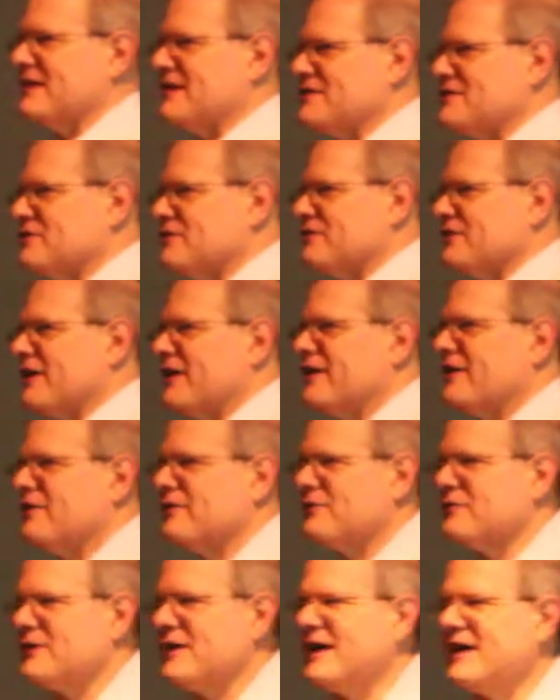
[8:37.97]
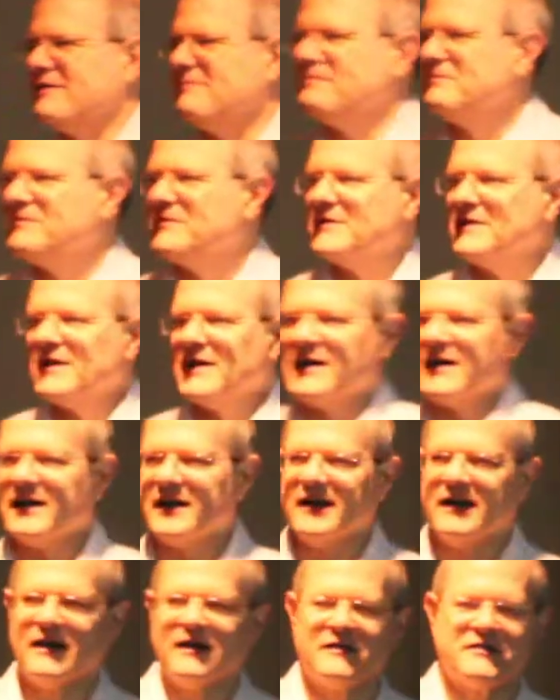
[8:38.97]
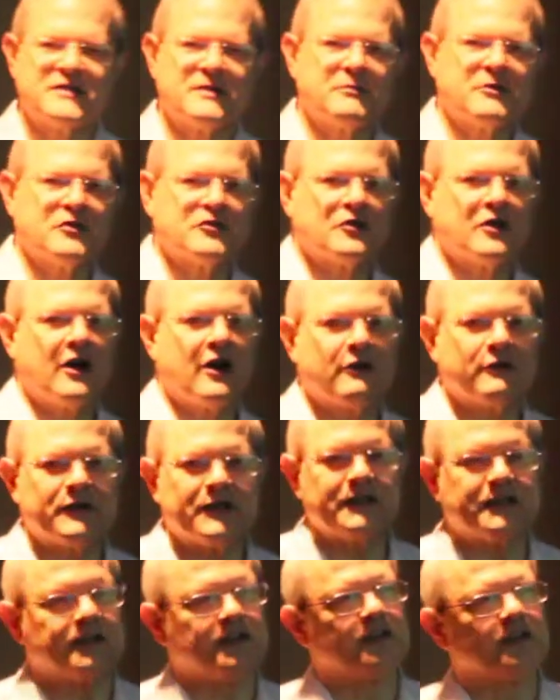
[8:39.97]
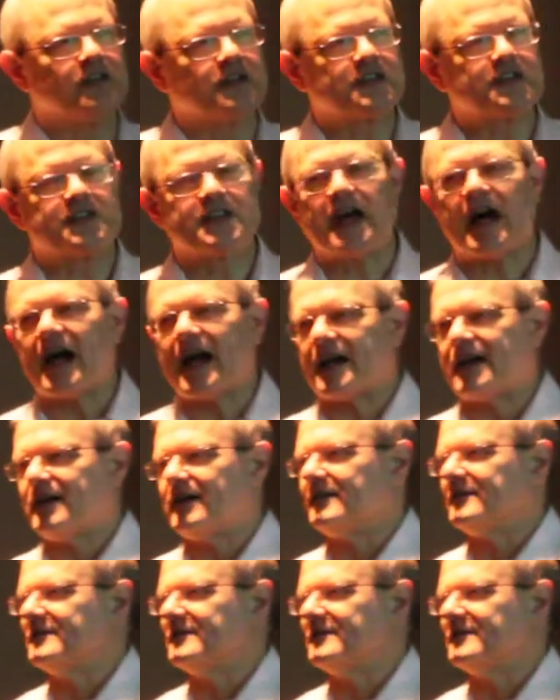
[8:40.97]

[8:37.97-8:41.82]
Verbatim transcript: That's your very own thread. Uh, something goes wrong with it, you're stuck.